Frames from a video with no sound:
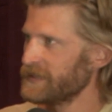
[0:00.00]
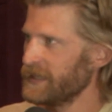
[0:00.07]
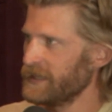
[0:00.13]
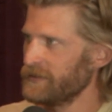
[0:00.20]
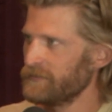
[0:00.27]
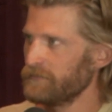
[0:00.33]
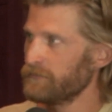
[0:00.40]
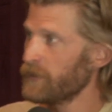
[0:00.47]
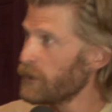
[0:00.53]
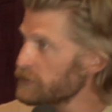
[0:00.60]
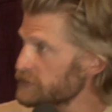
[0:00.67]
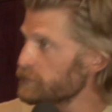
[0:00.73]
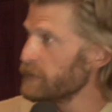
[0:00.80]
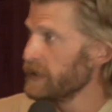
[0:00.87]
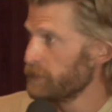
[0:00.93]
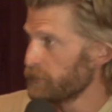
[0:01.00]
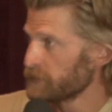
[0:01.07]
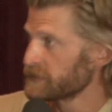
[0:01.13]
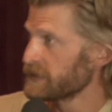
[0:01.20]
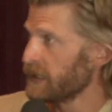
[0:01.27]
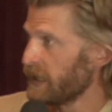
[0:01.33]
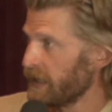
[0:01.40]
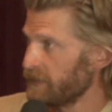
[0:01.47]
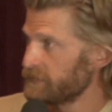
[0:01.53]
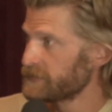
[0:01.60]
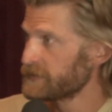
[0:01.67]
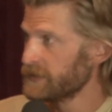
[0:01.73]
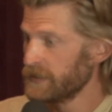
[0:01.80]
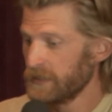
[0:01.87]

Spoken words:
in most people's lives,